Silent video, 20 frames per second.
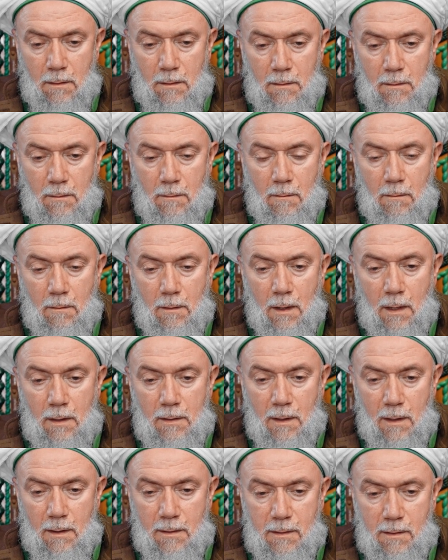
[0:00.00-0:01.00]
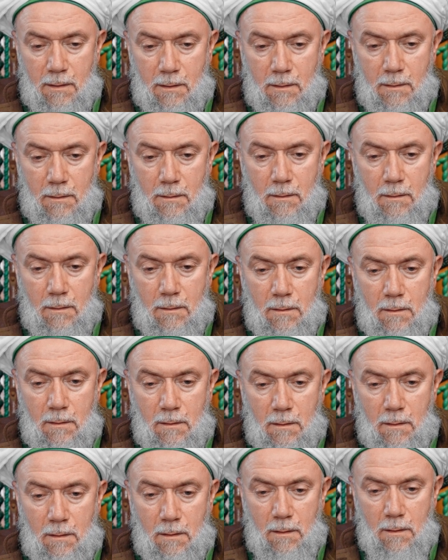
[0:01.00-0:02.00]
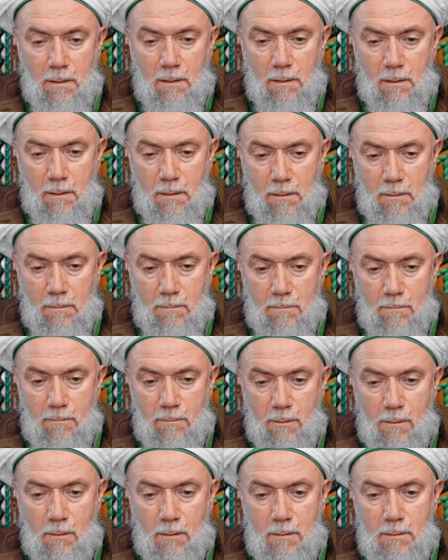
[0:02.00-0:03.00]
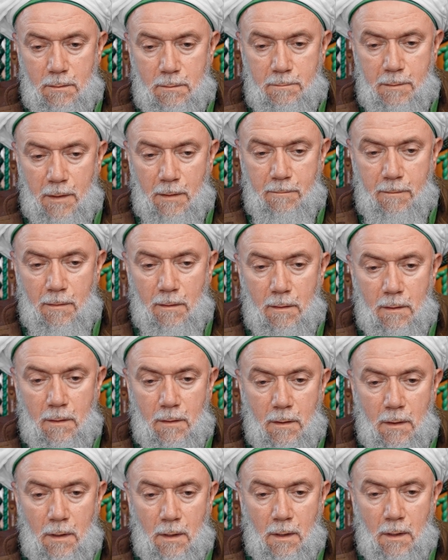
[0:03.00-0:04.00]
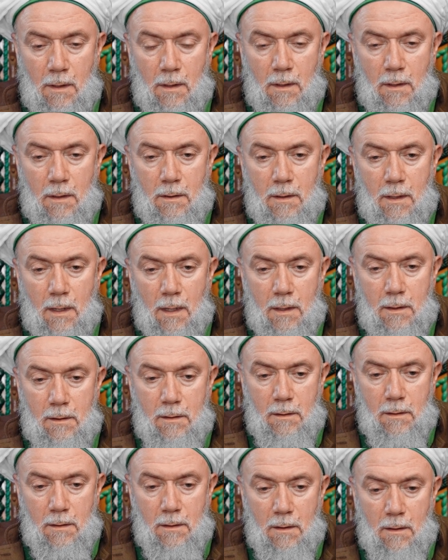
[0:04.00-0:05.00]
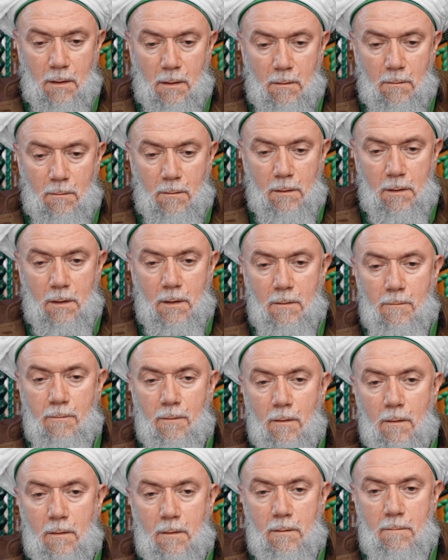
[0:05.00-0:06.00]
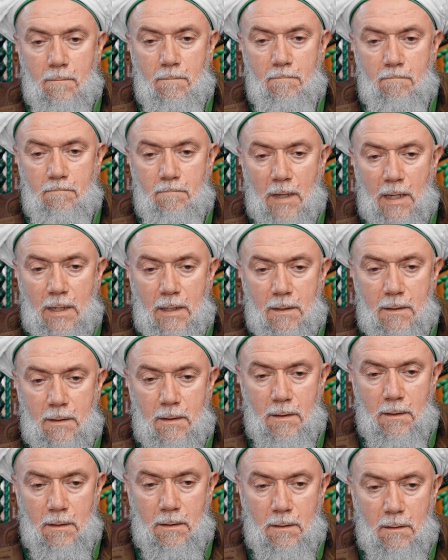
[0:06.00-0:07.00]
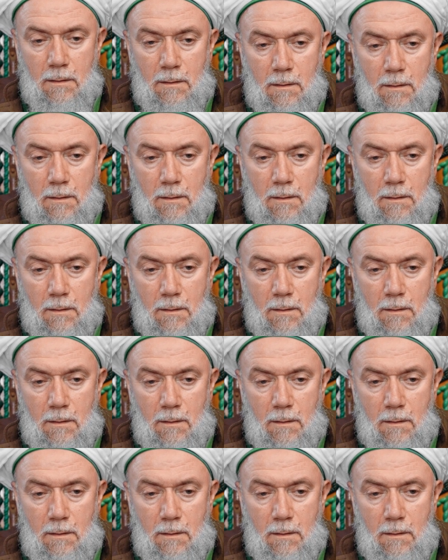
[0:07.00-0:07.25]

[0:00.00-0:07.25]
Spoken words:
No other thing. Because people, they are looking for many things